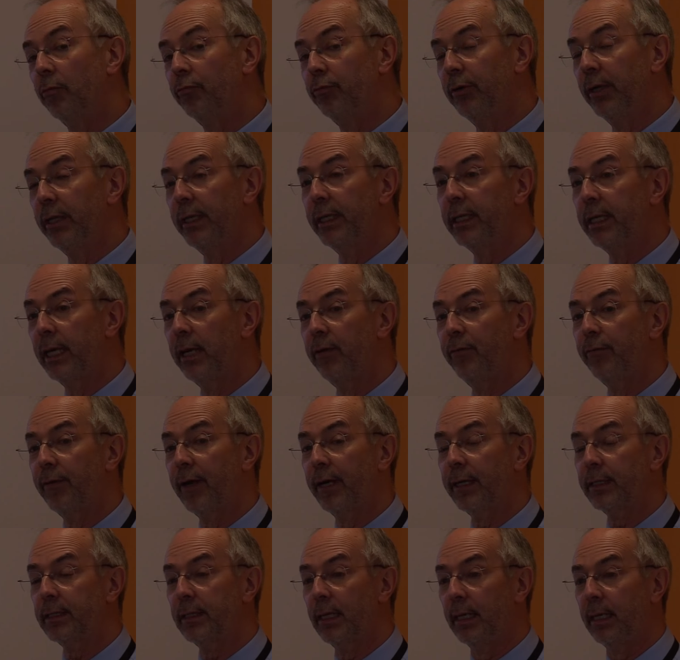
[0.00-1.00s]
a really key
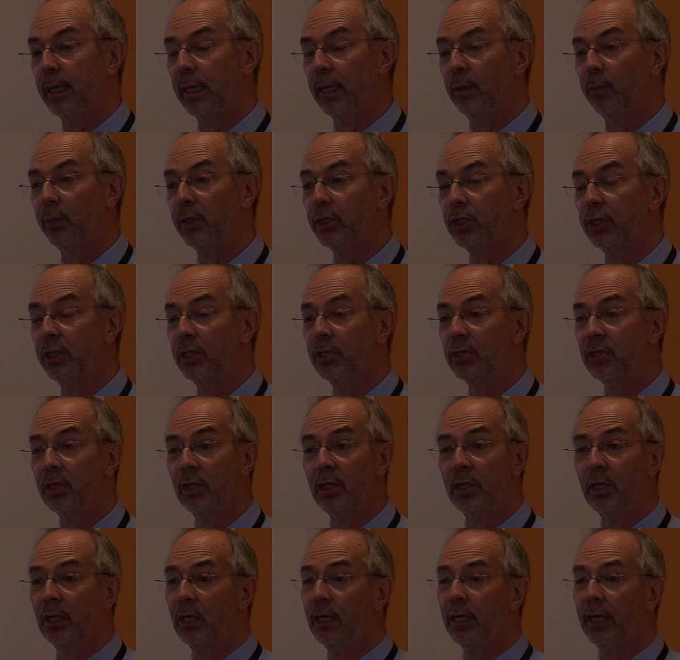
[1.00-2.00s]
factor here, which is
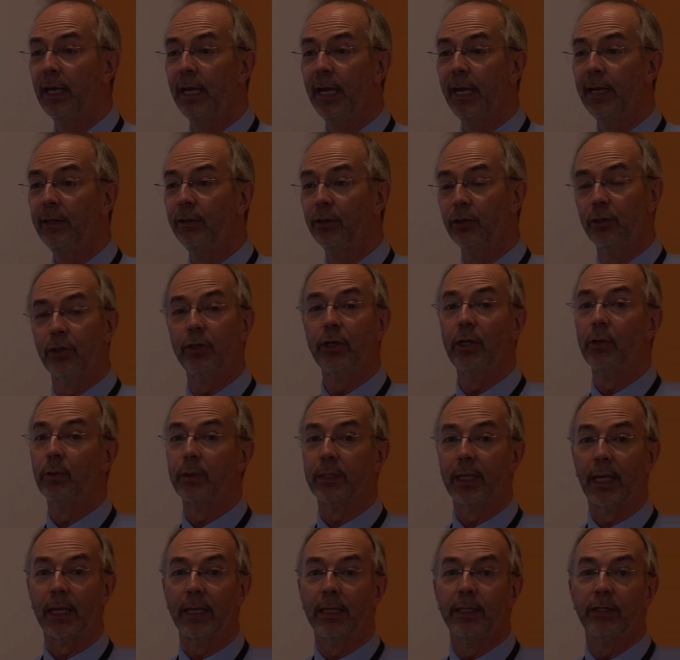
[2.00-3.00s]
in the good old
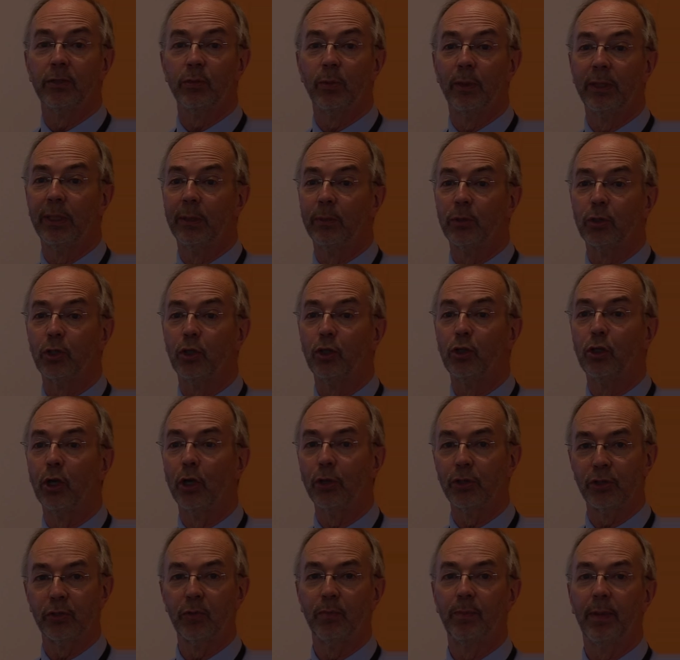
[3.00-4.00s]
days when there was
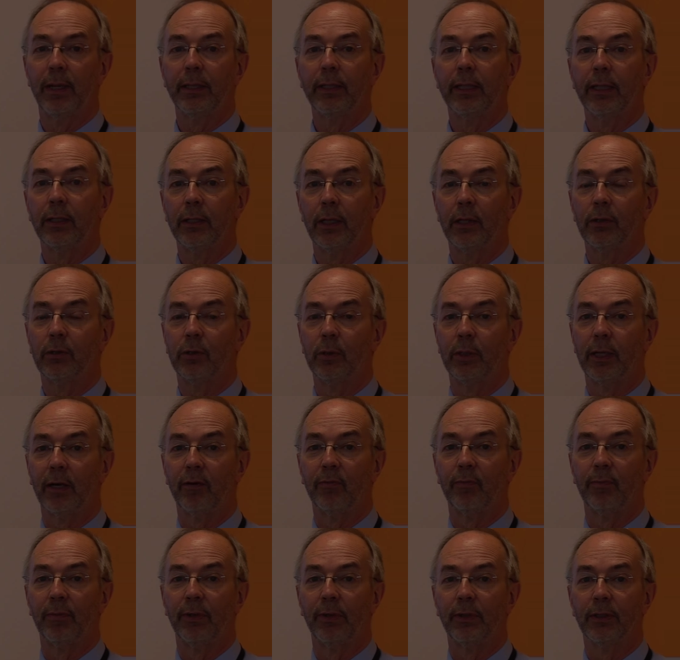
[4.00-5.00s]
lots of money in local
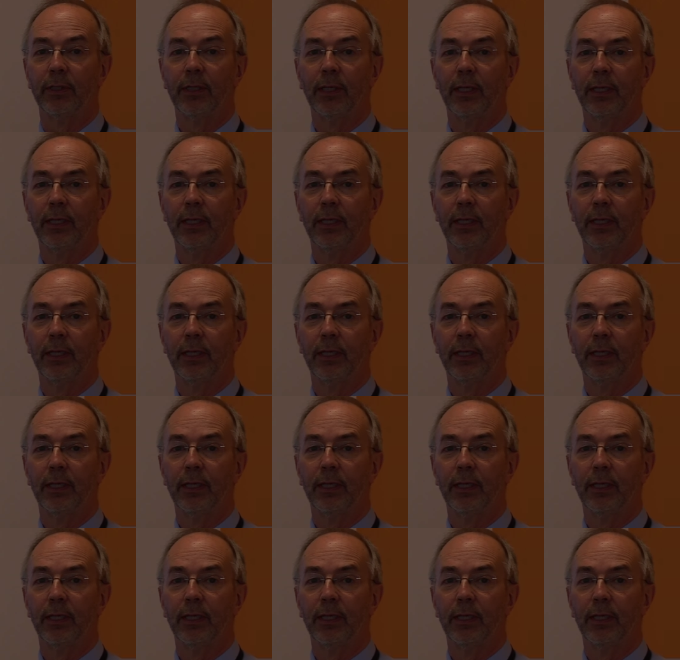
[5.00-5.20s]
government,